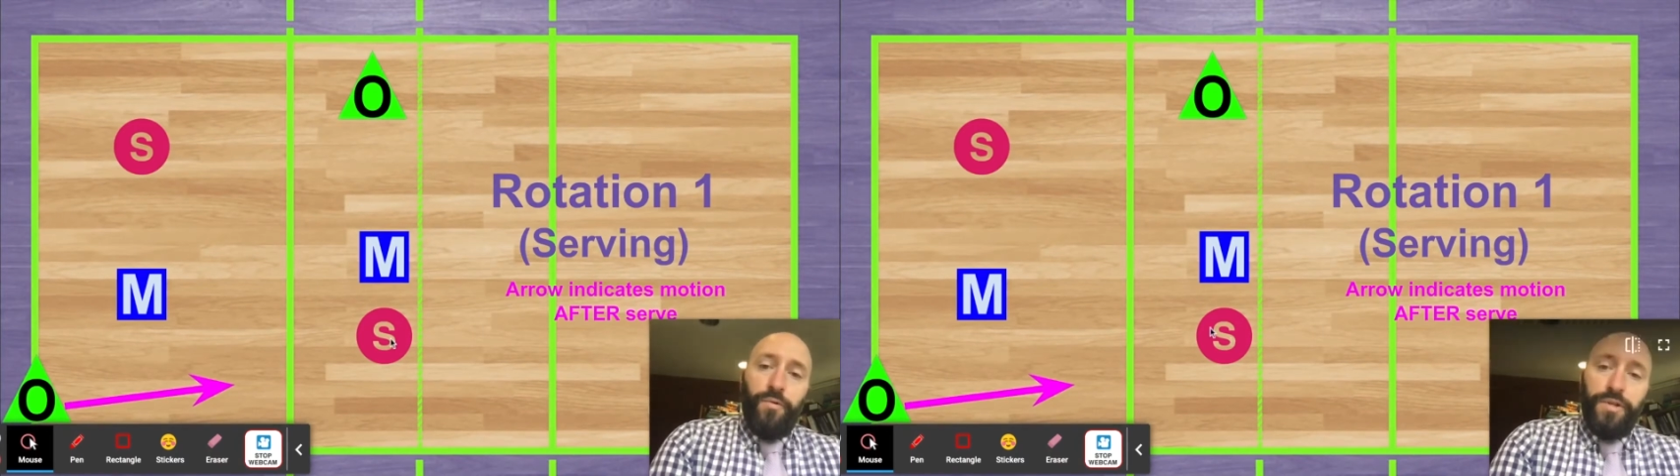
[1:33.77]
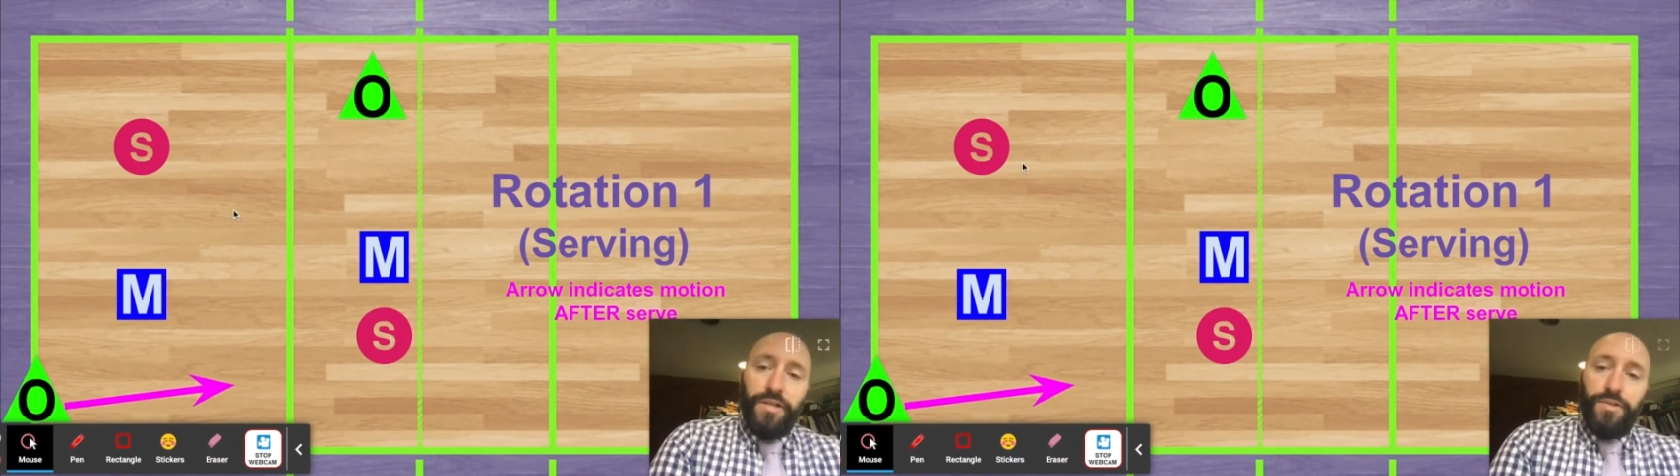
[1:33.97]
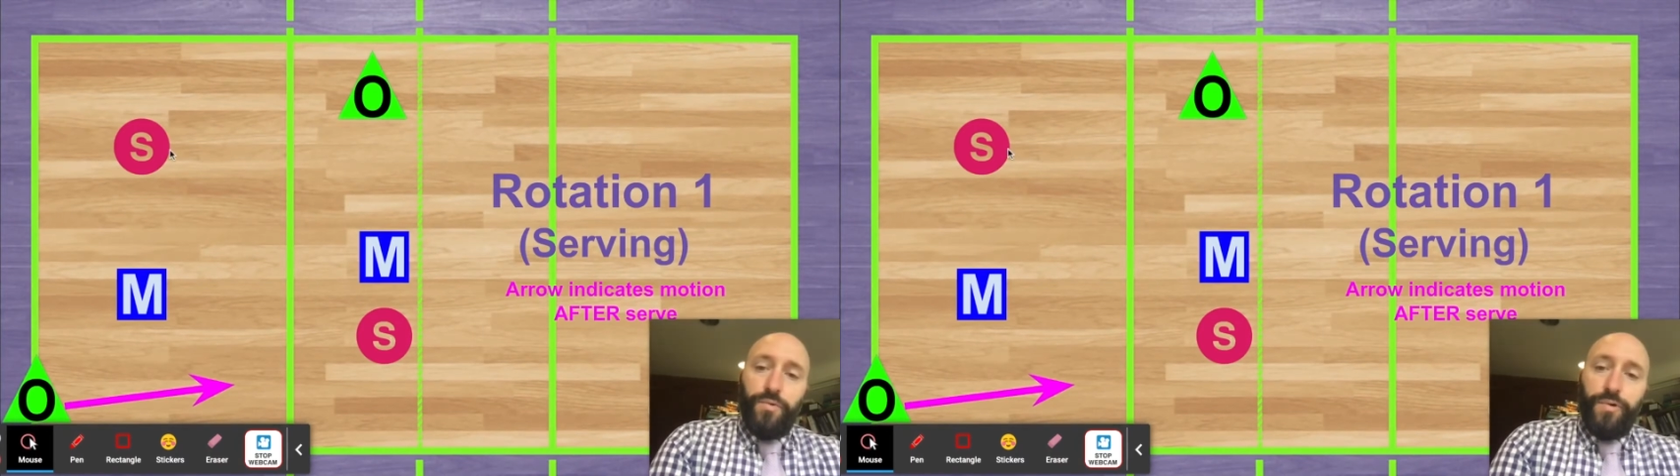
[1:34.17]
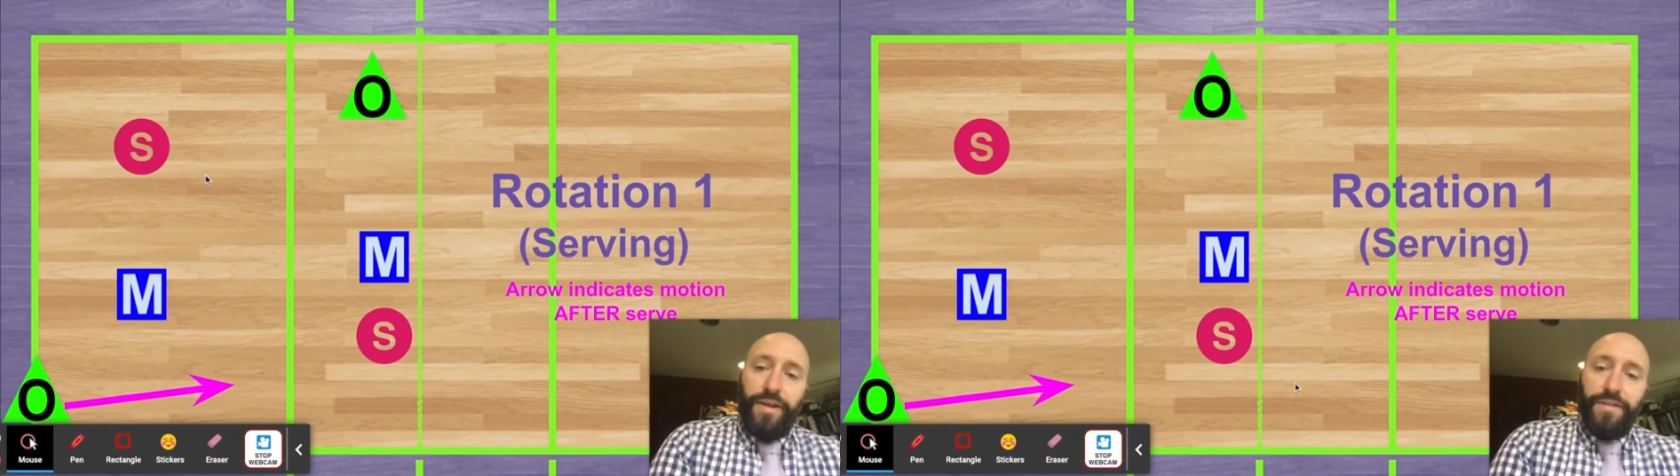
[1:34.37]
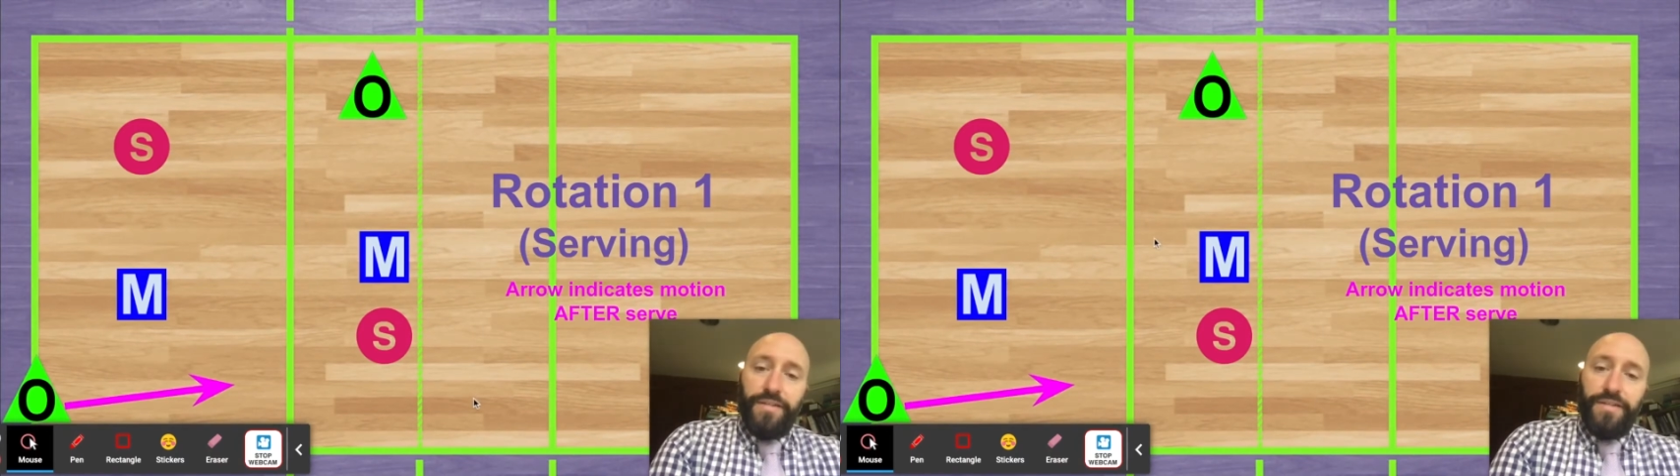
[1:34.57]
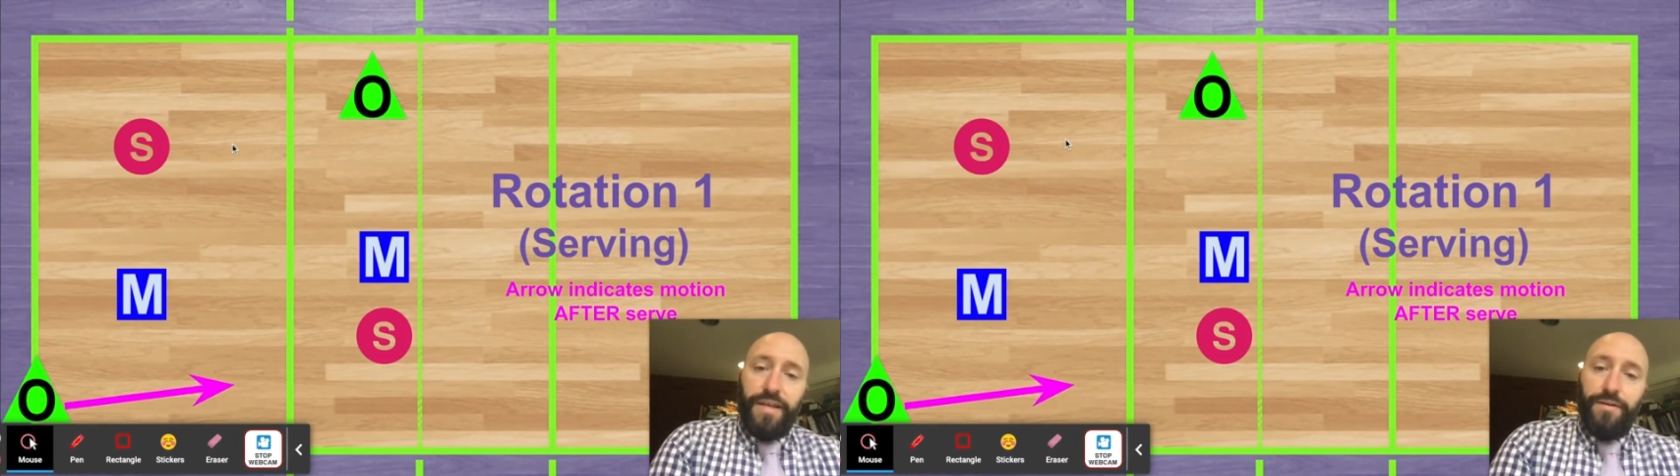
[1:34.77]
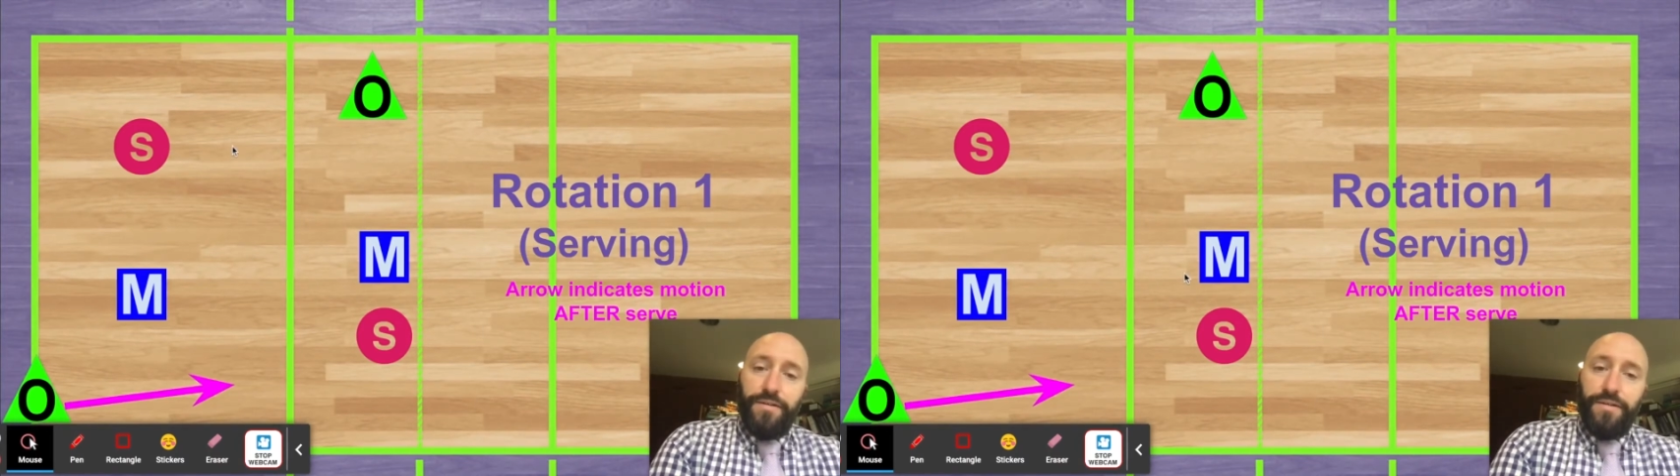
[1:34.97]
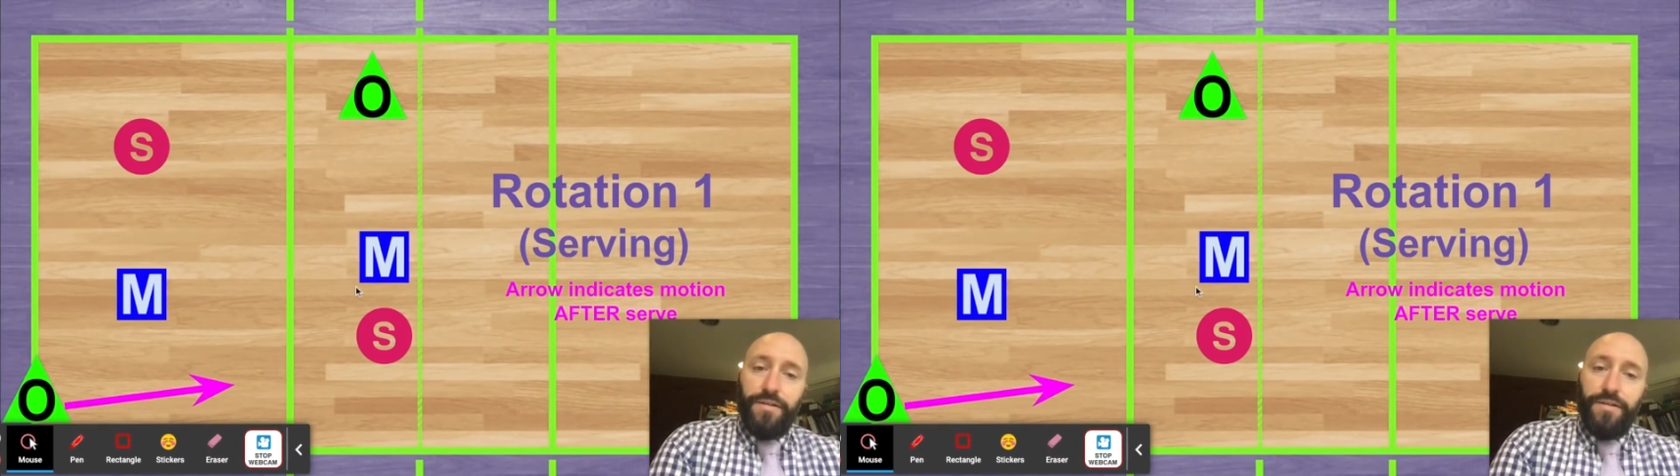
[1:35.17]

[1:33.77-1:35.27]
rotation where we have the setters